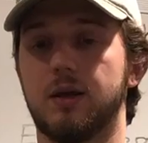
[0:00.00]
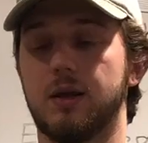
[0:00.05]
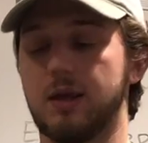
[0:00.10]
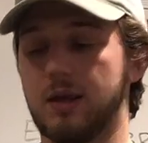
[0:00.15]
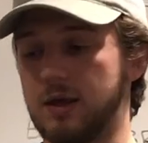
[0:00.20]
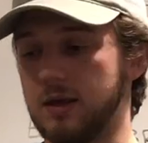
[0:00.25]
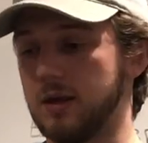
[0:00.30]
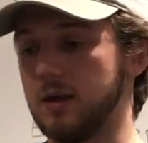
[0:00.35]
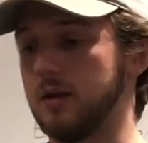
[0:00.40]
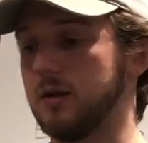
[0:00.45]

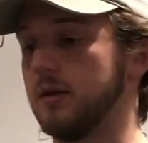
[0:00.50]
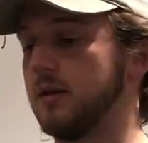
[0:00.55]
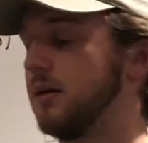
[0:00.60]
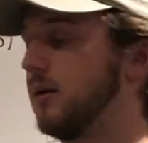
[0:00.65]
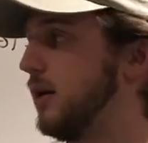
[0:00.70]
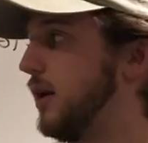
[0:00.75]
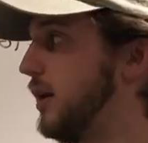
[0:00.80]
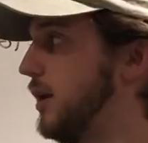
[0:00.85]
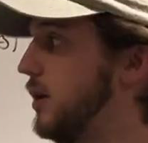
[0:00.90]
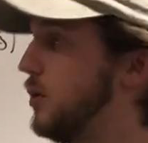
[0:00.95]
in
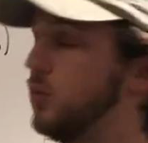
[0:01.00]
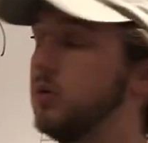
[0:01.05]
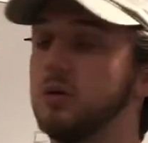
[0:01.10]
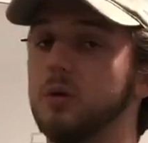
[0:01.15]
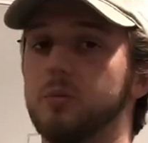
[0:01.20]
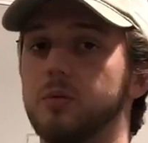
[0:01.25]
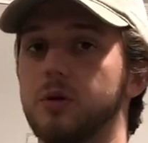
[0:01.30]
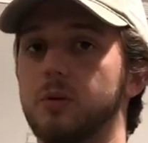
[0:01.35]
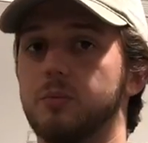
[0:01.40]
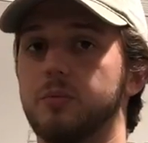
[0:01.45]
an
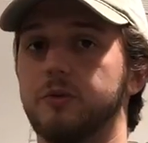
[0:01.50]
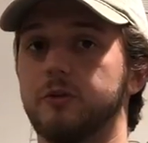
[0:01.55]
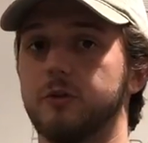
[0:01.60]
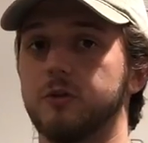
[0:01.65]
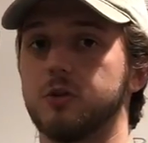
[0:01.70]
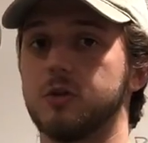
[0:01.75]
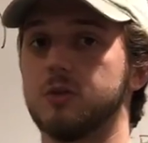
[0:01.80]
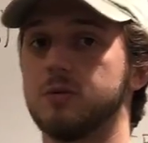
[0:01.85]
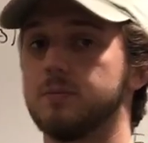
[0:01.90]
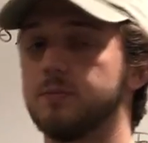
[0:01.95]
equilibrium
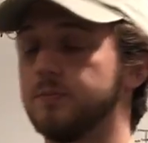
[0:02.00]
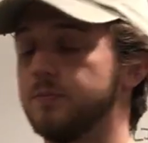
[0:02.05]
position.